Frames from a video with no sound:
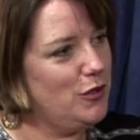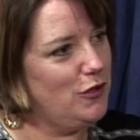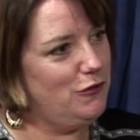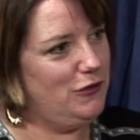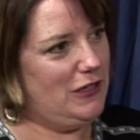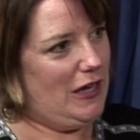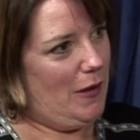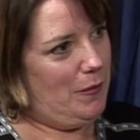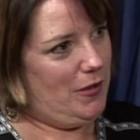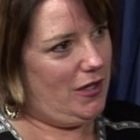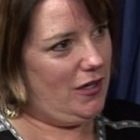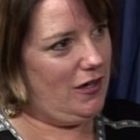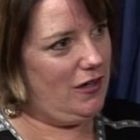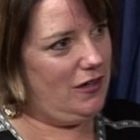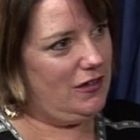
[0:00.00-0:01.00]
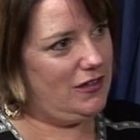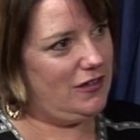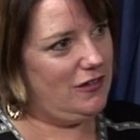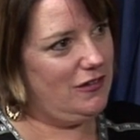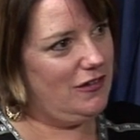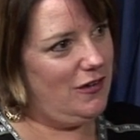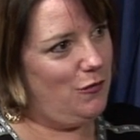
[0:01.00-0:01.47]
your feet up a little,
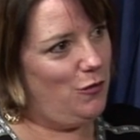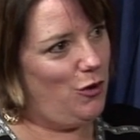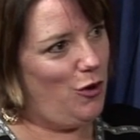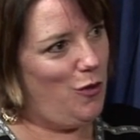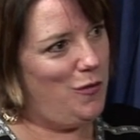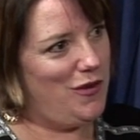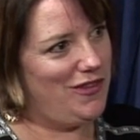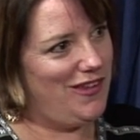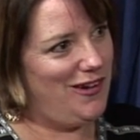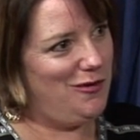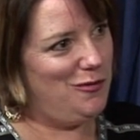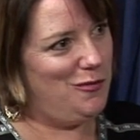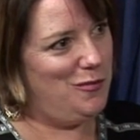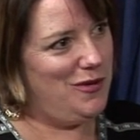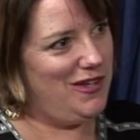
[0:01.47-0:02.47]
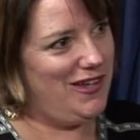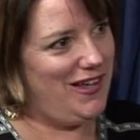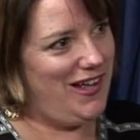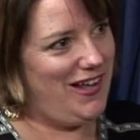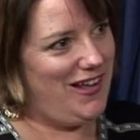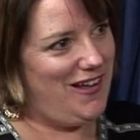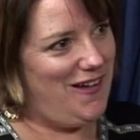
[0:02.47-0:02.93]
and we're hoping that it will be
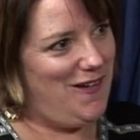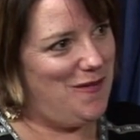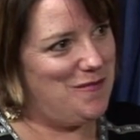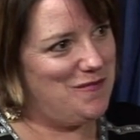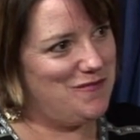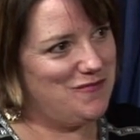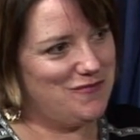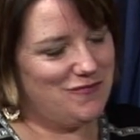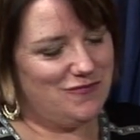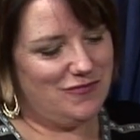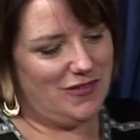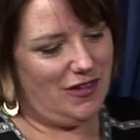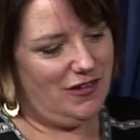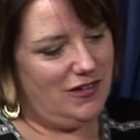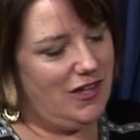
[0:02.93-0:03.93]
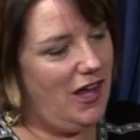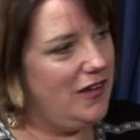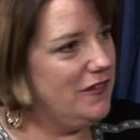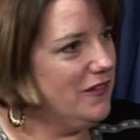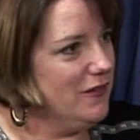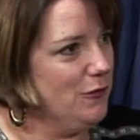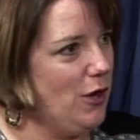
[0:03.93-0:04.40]
a, yeah,
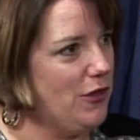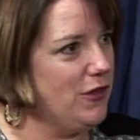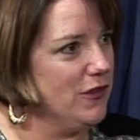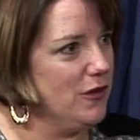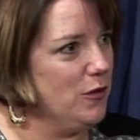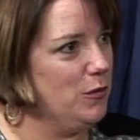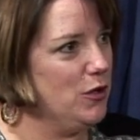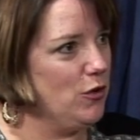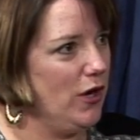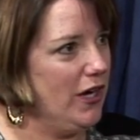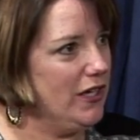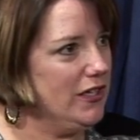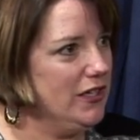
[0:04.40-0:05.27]
I think it'll be great.